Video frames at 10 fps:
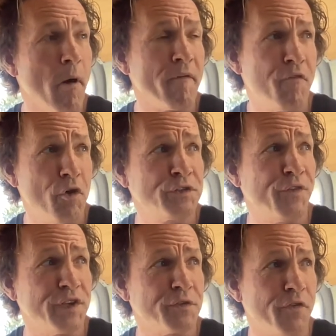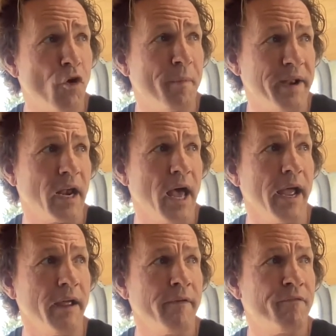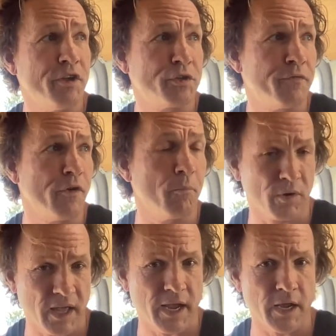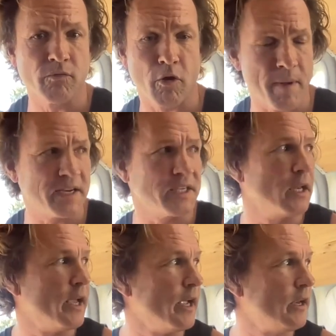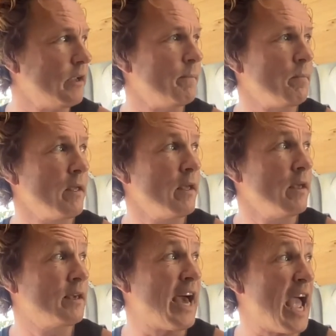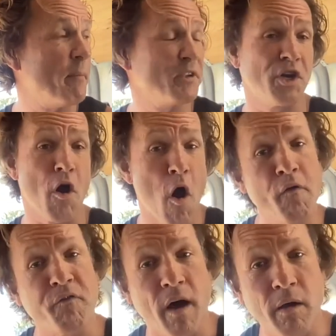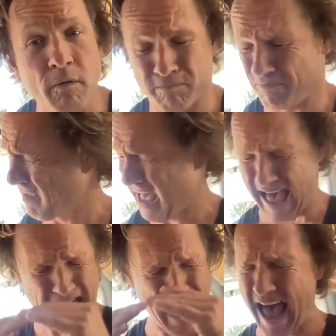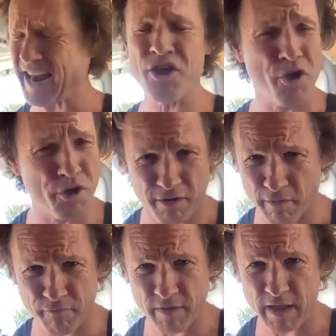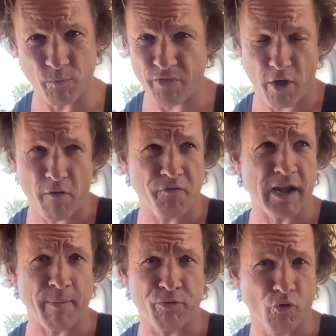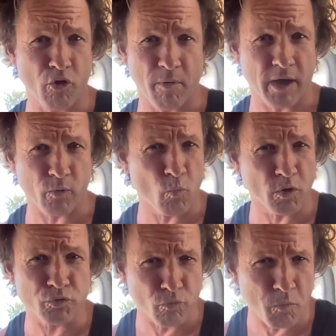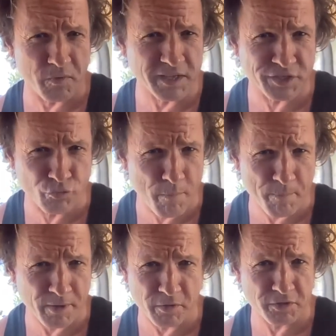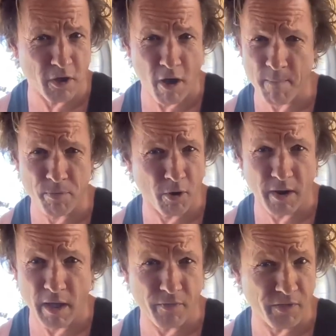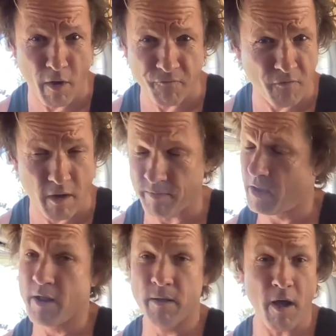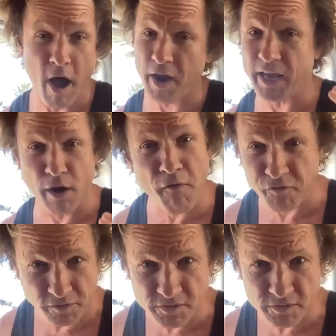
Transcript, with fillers: My first feature film in LA, feature film lead, romantic lead, came as an offer, unheard of. And when the offer came through, I'm like, what's wrong with this script? Because I'm not the offer. I don't get offers.